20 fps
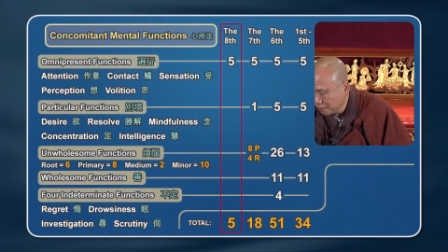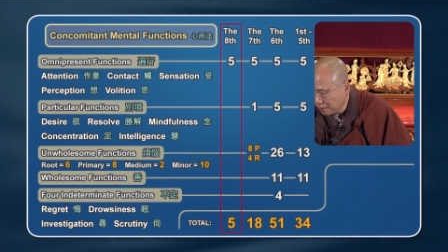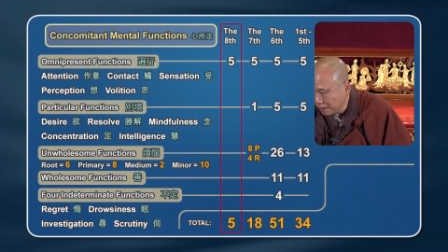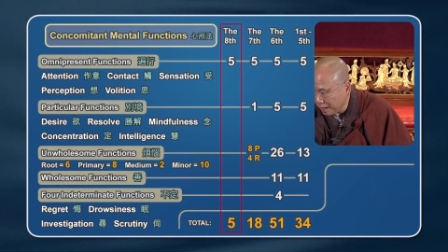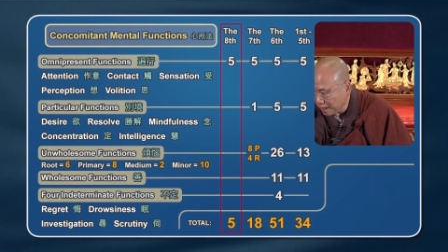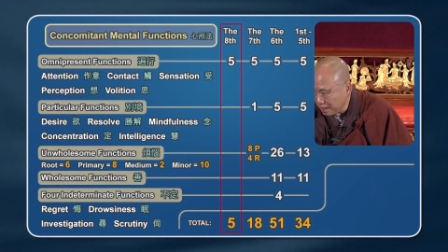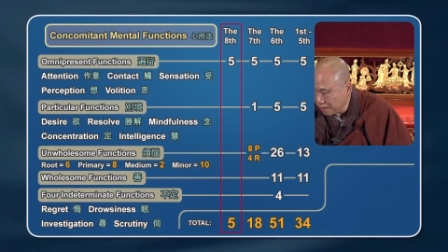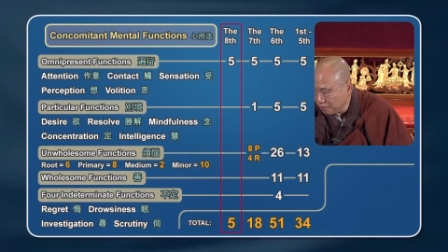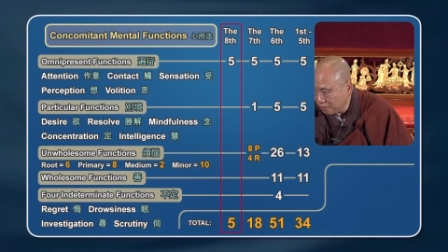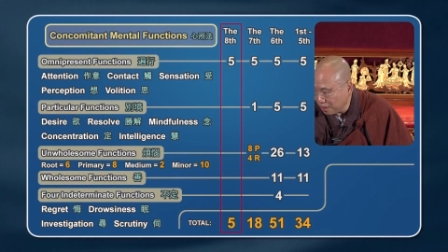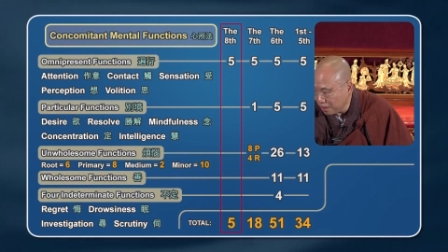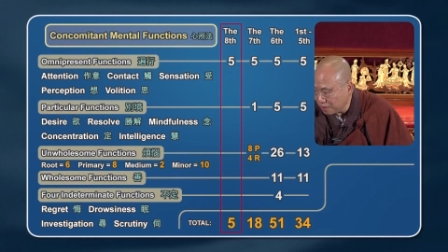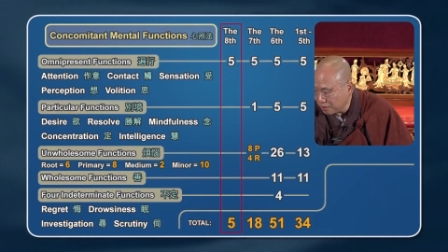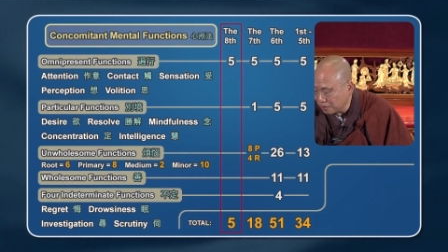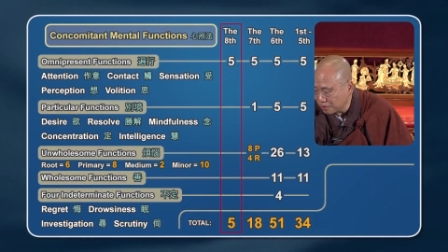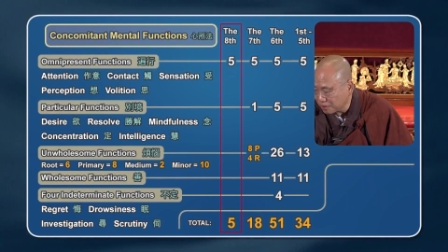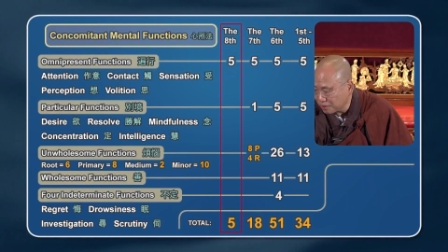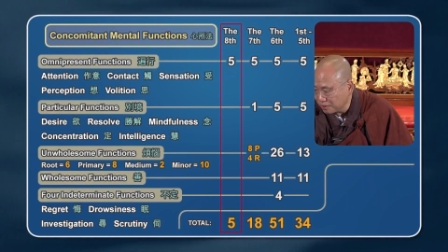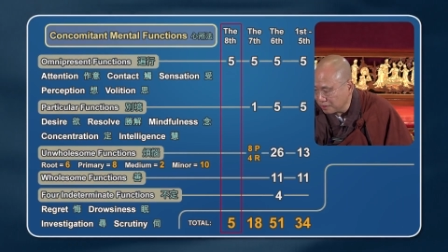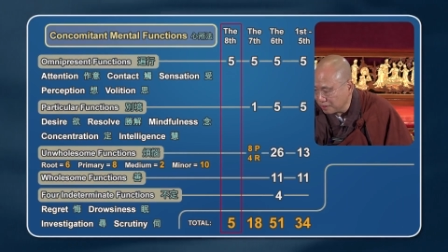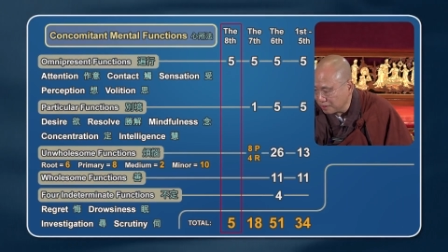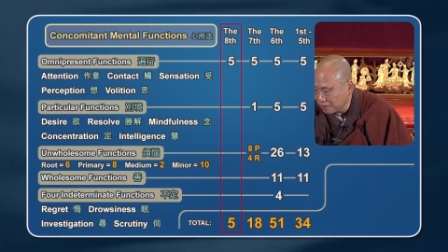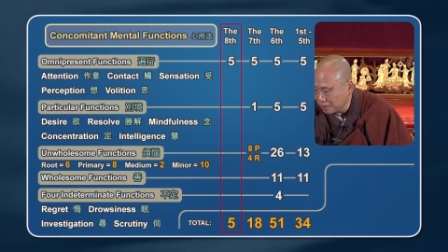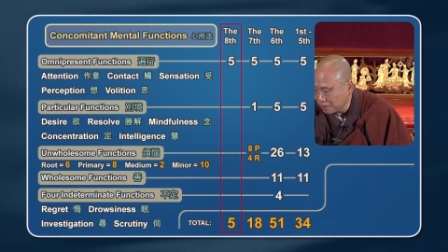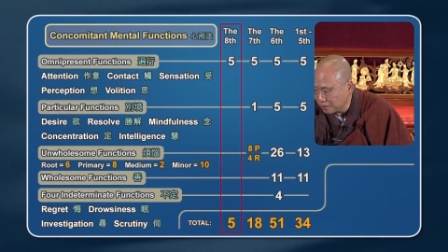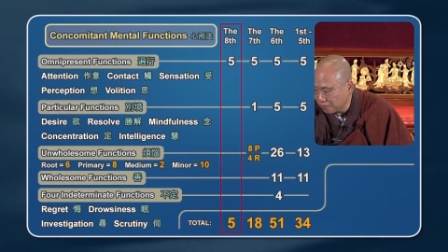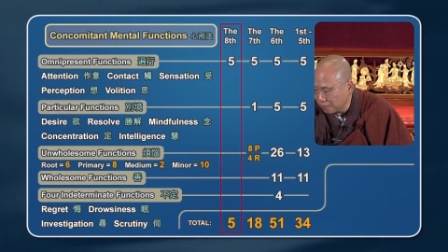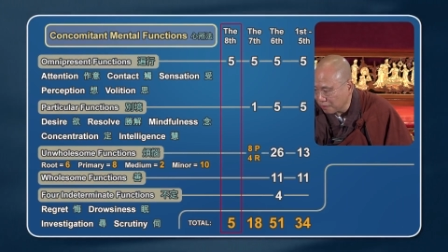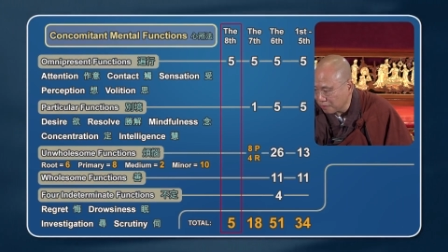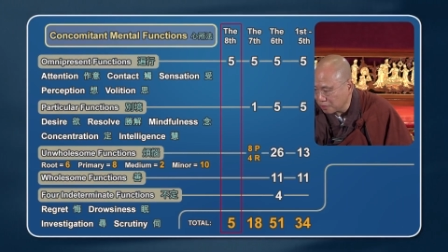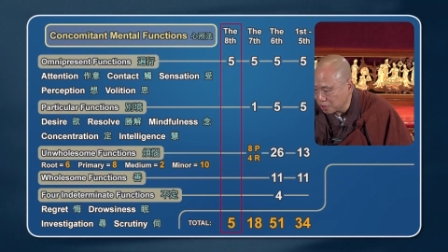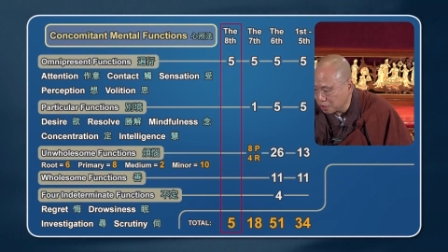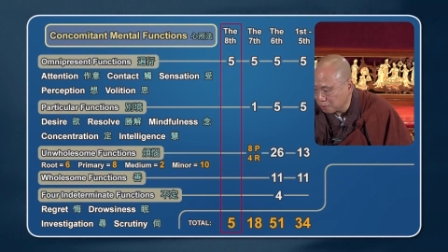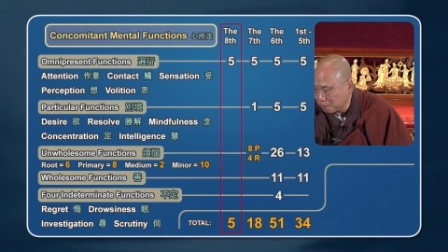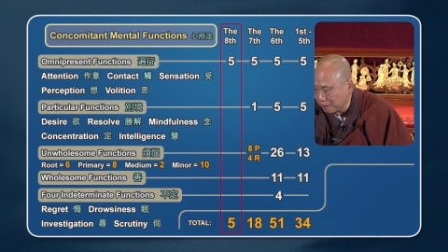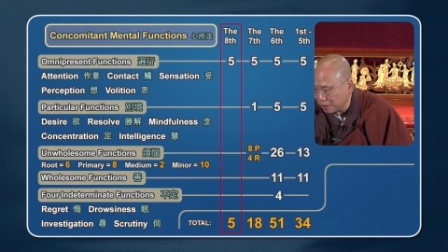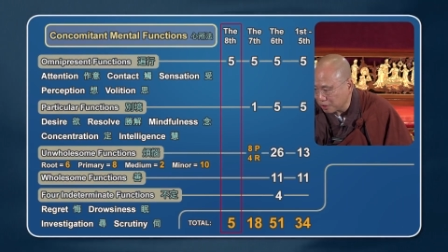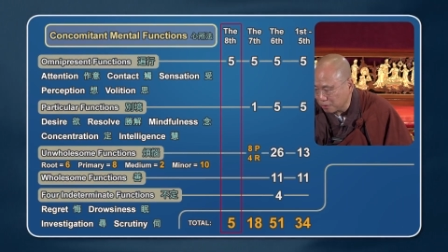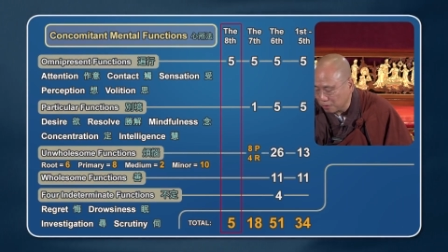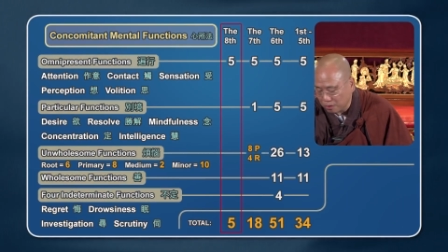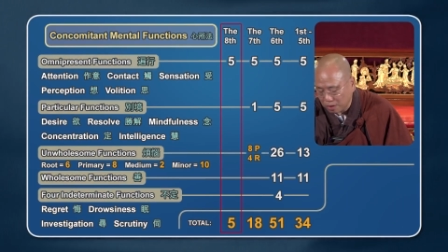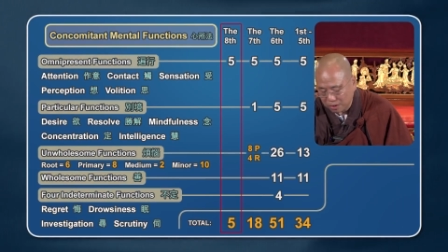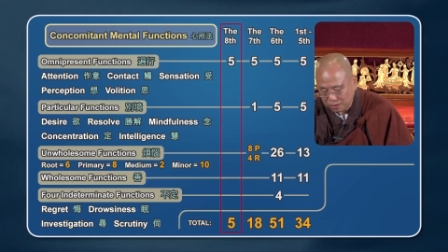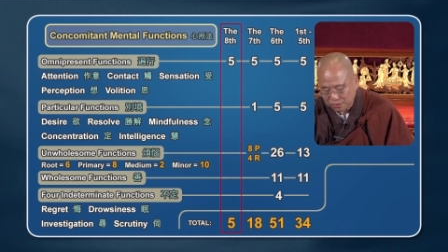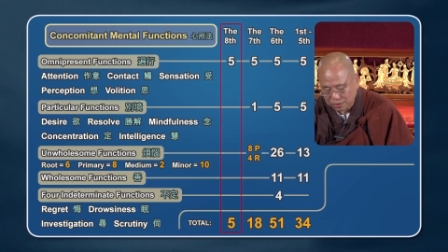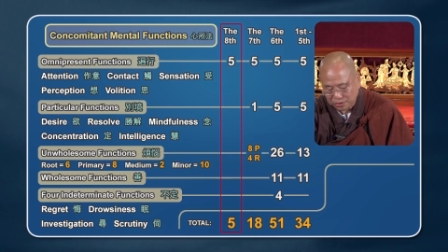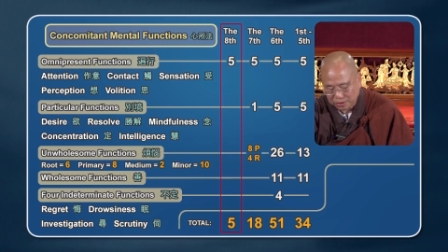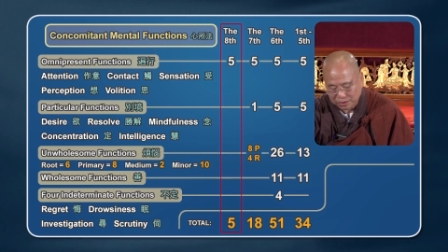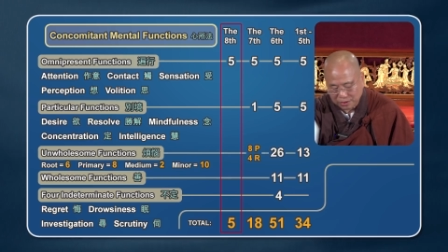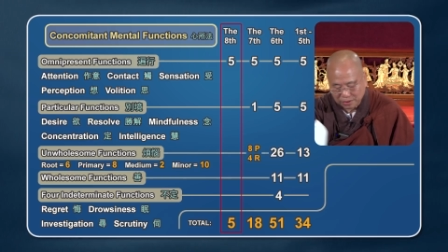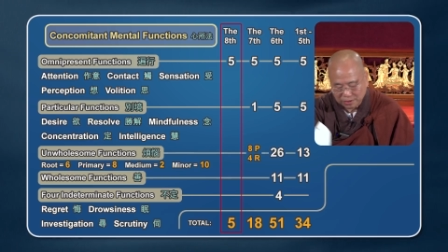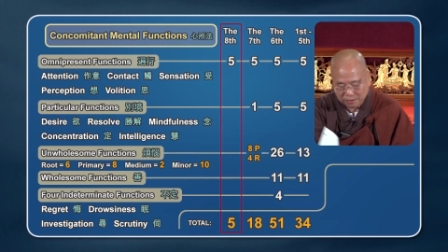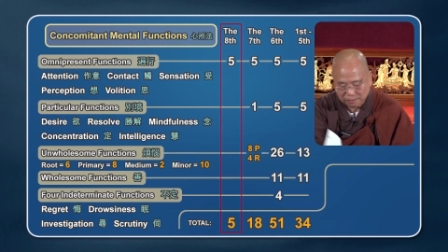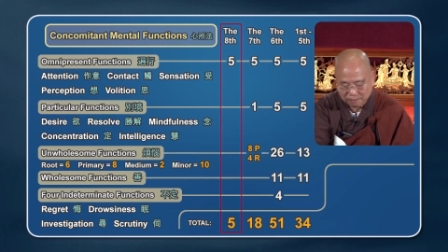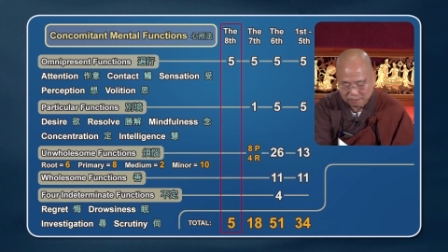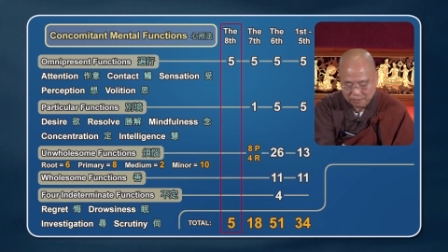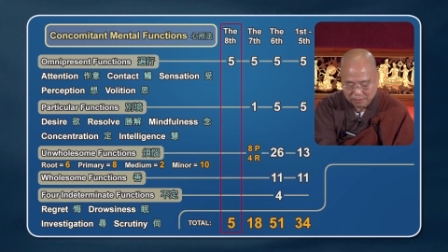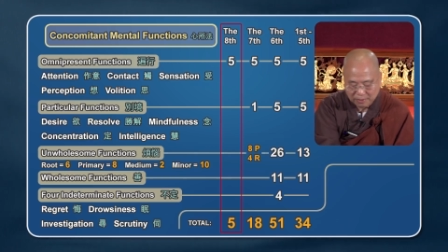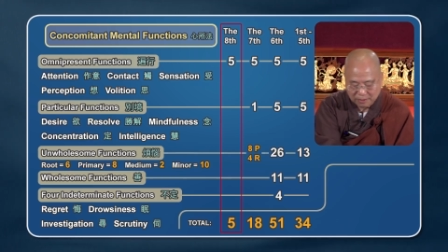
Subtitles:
The 8th consciousness is a very special consciousness.